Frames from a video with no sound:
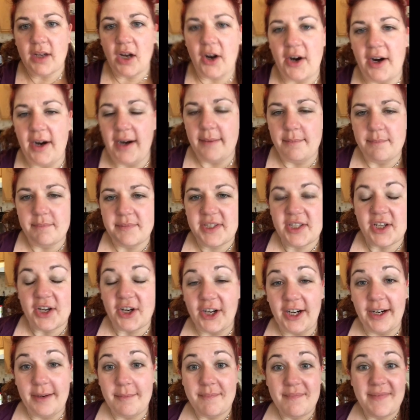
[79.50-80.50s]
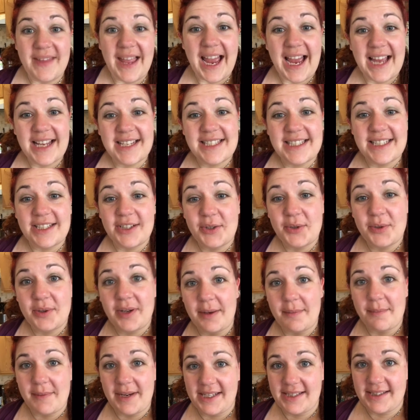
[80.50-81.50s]
All right, sorry, had to
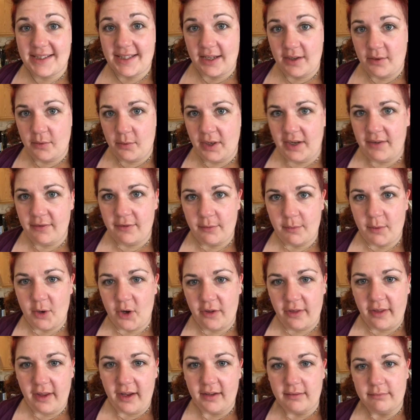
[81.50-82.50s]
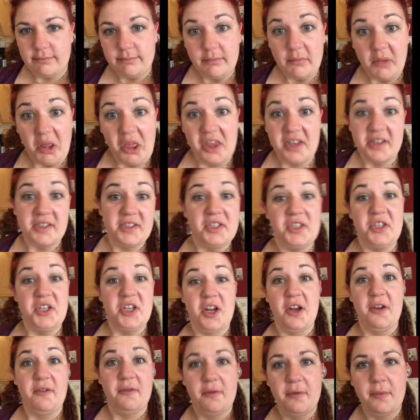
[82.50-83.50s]
get my son away from all the
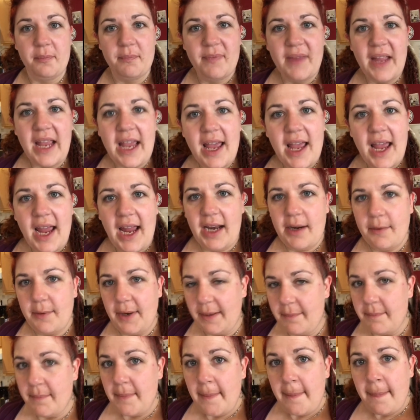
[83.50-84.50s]
stuff. Anyway,